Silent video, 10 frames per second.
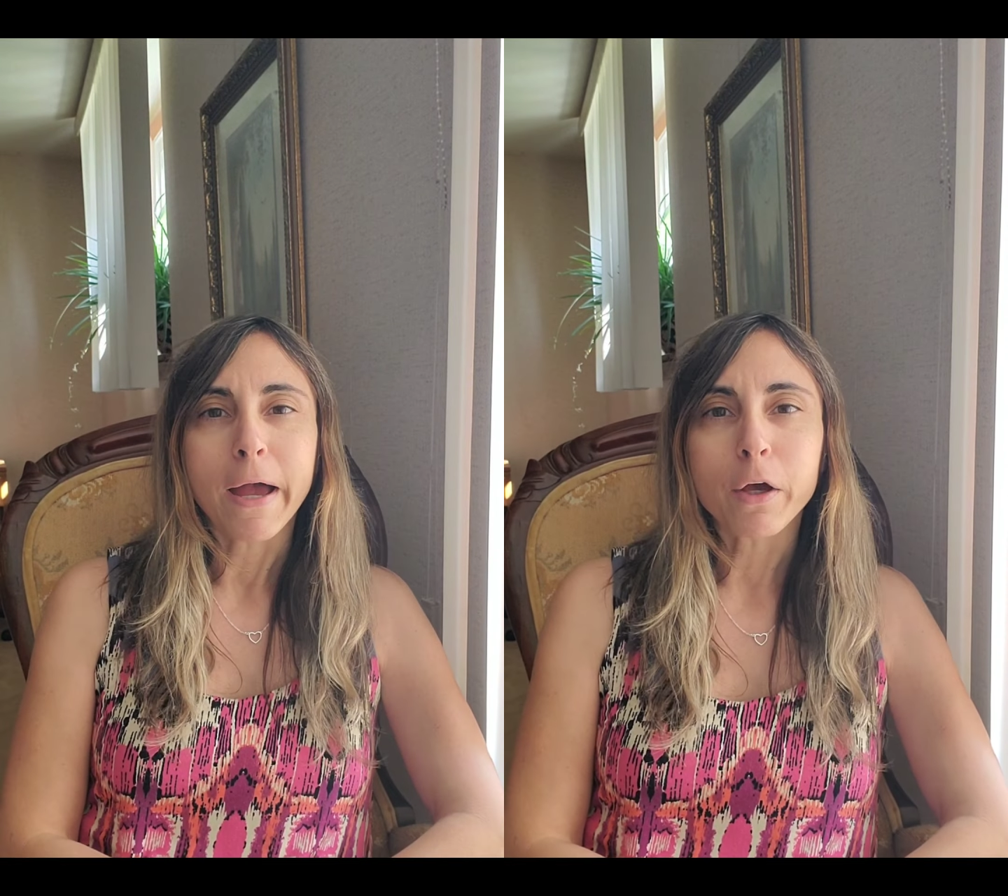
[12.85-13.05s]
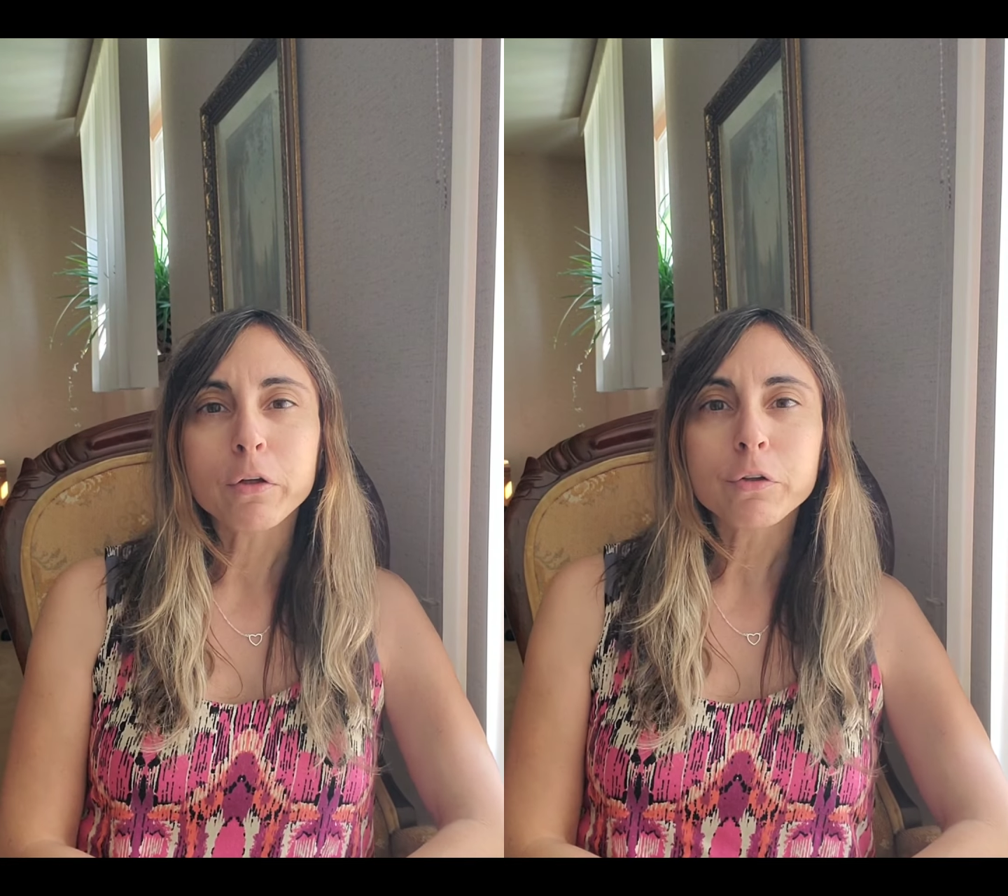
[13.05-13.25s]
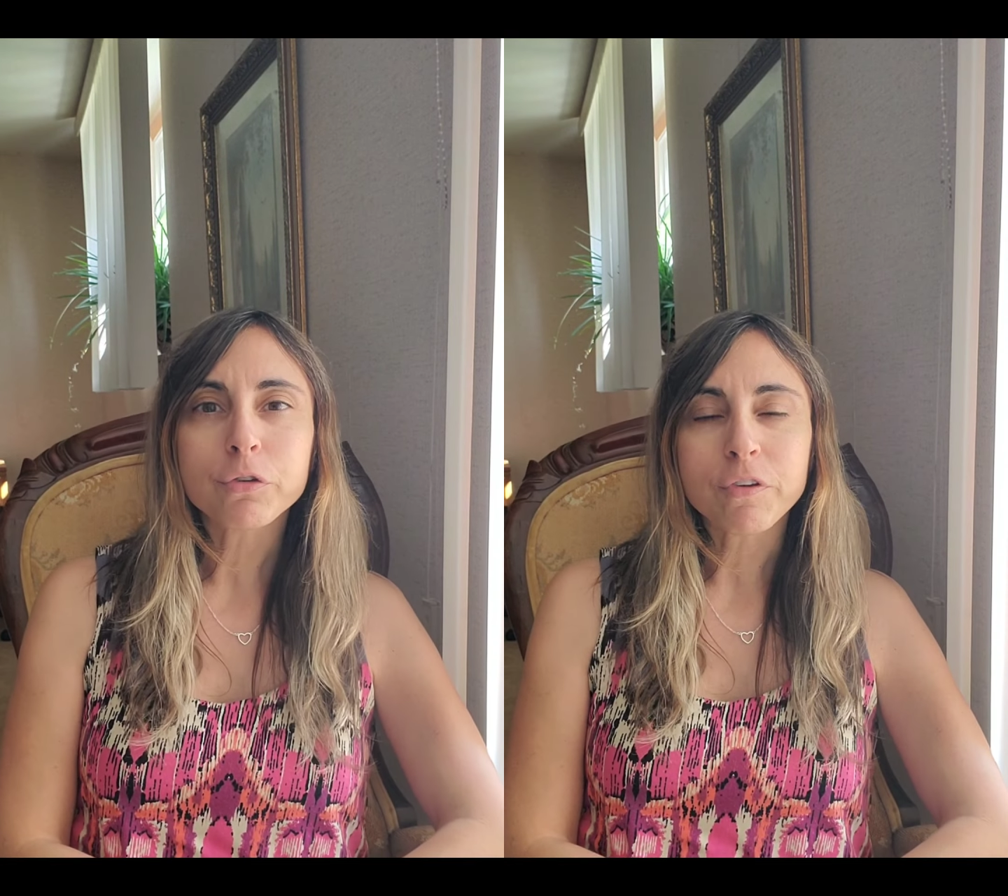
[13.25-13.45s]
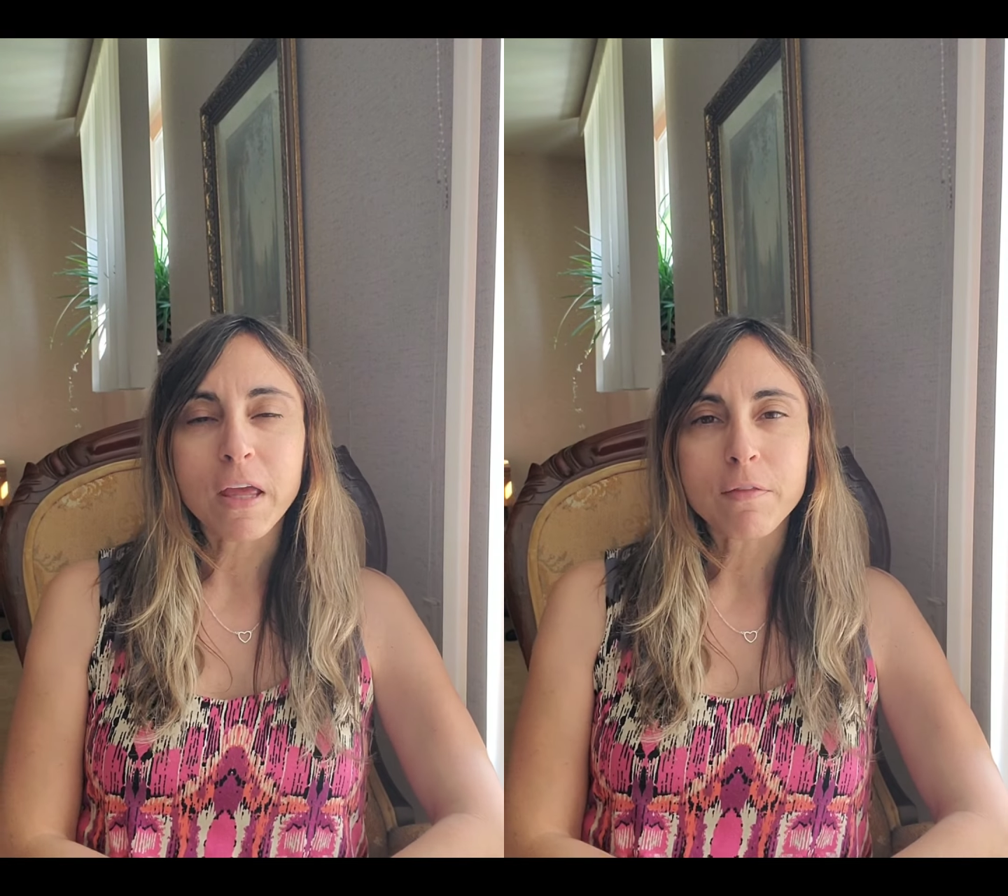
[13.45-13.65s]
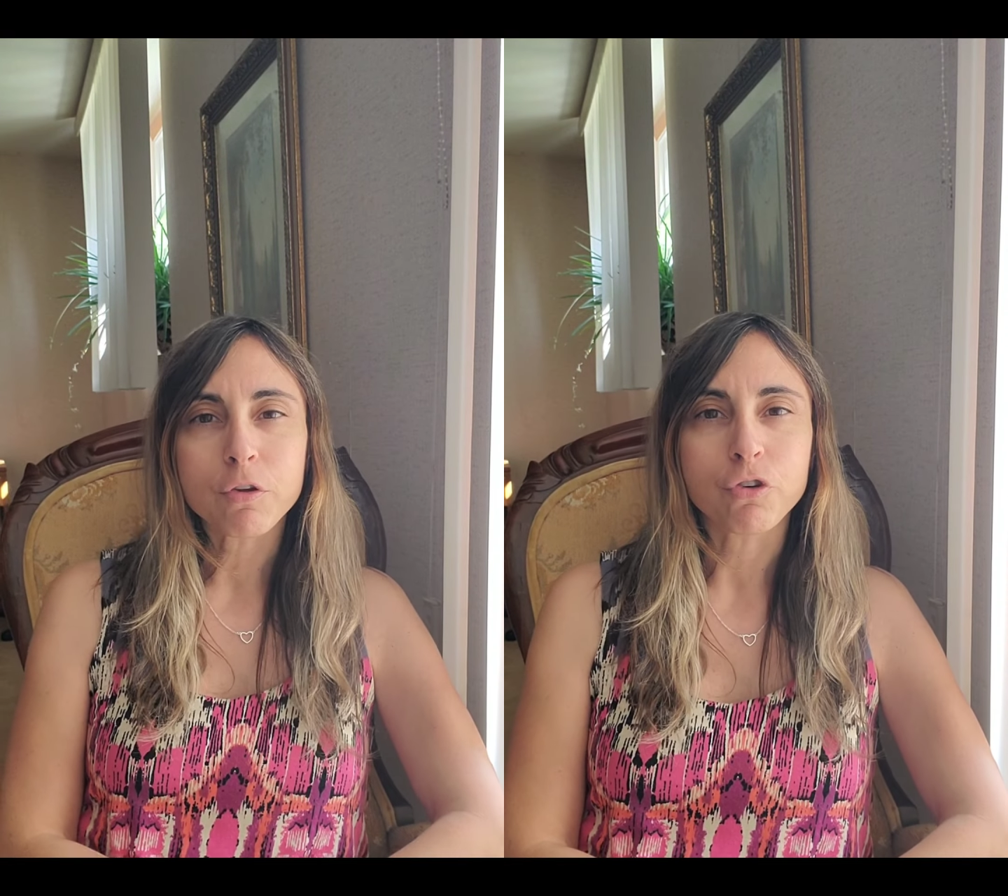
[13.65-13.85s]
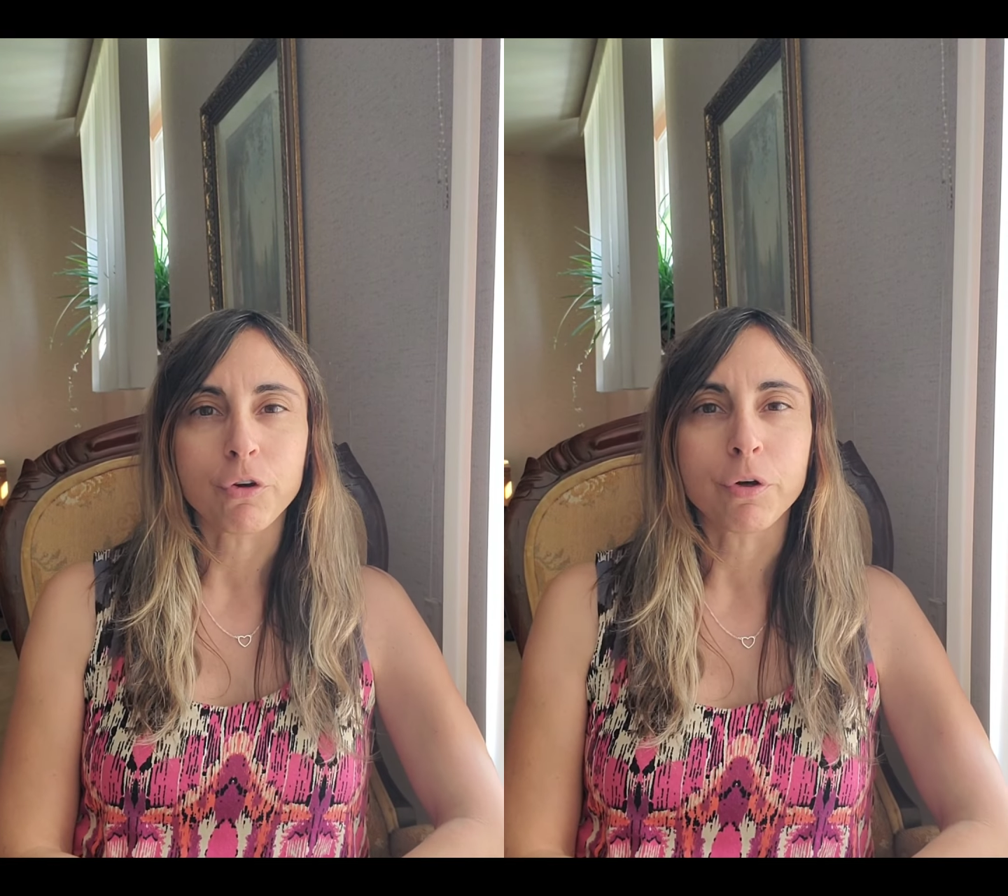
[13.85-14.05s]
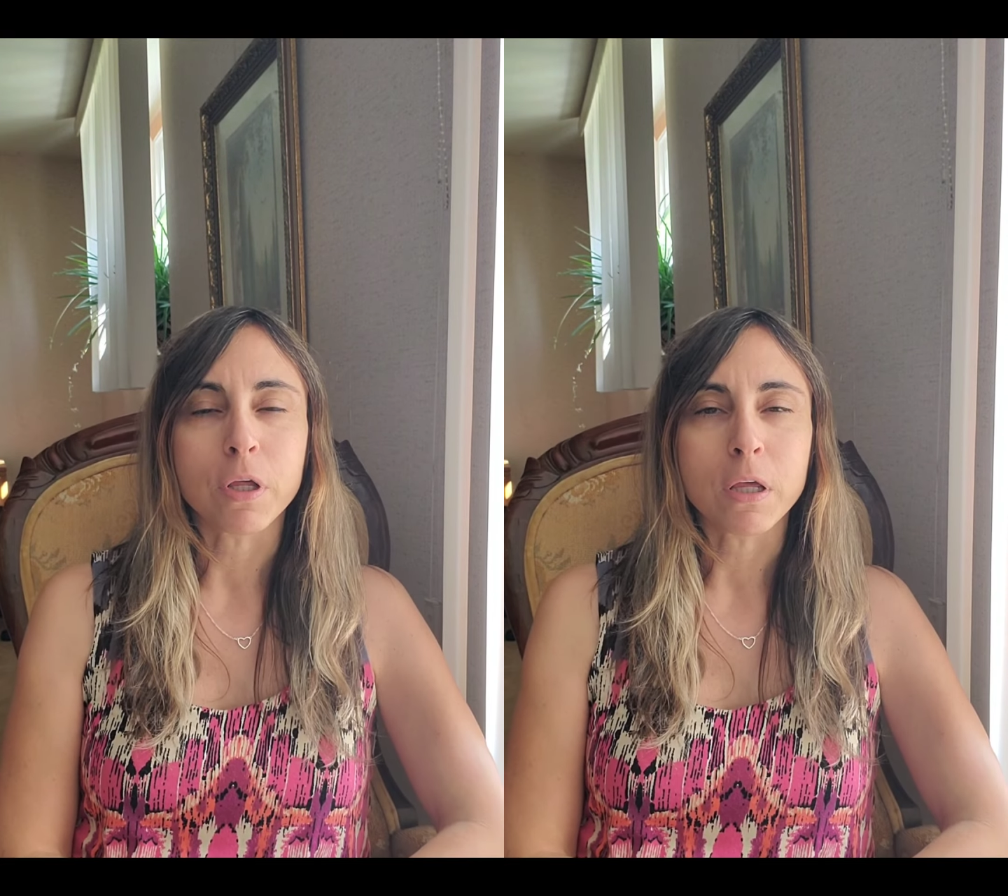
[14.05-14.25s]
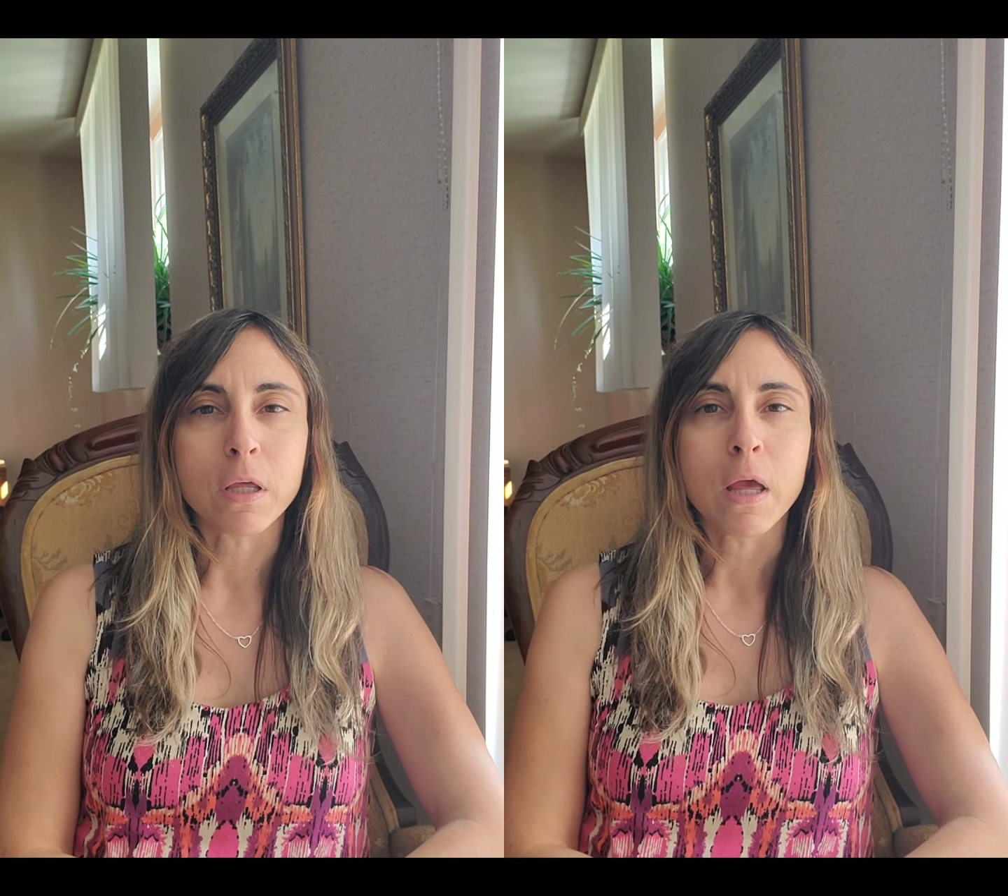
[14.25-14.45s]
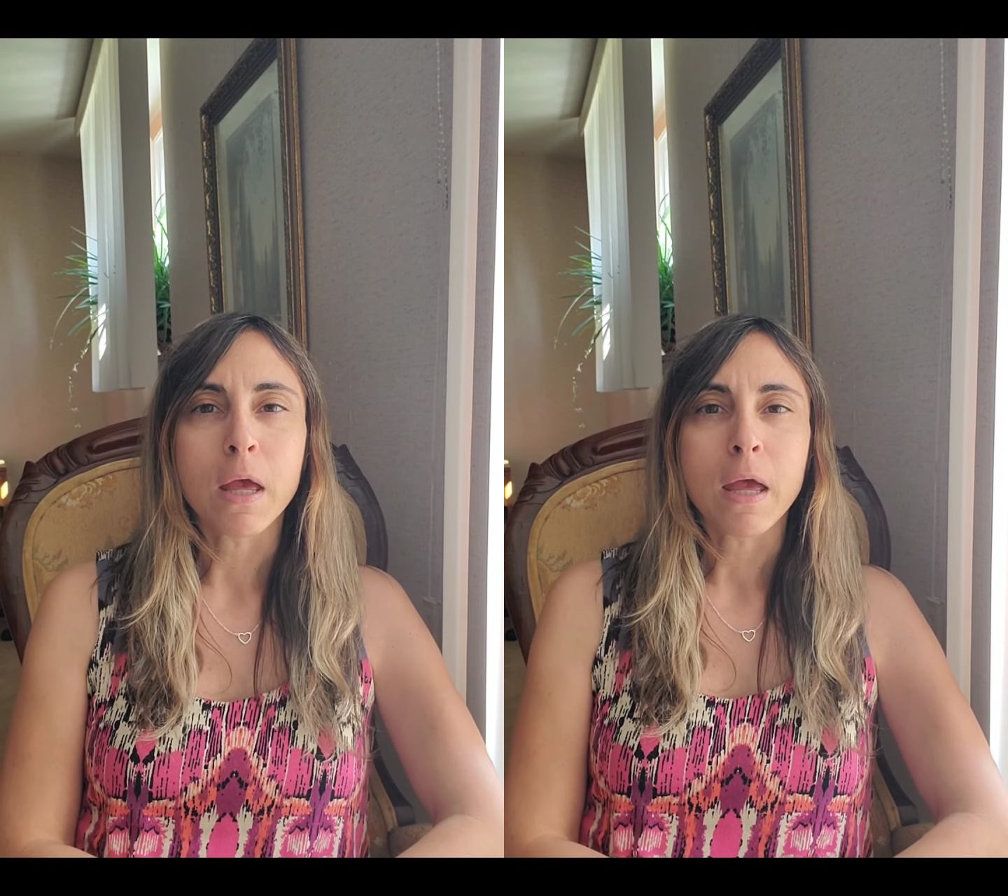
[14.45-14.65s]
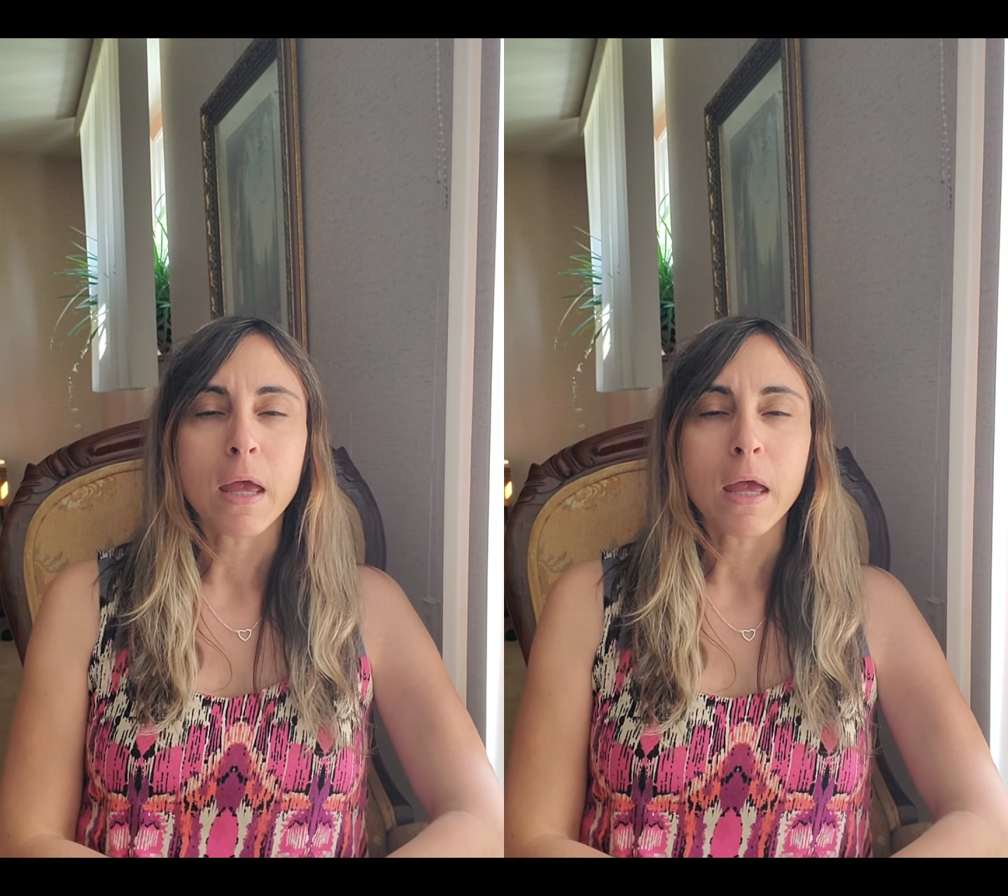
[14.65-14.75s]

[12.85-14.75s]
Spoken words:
I understand the journey